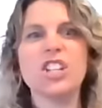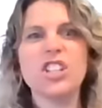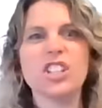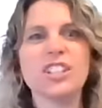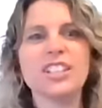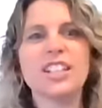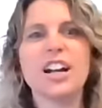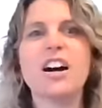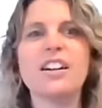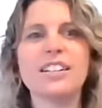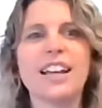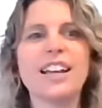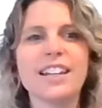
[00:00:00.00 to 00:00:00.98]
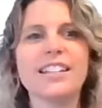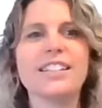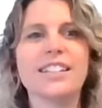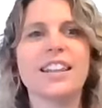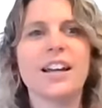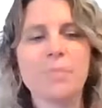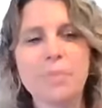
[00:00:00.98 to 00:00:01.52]
you just can't get
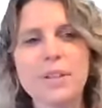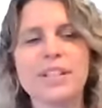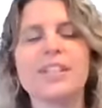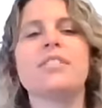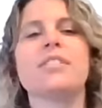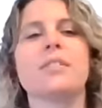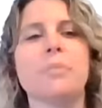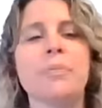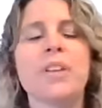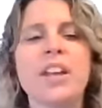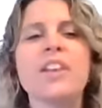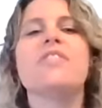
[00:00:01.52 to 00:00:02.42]
into that position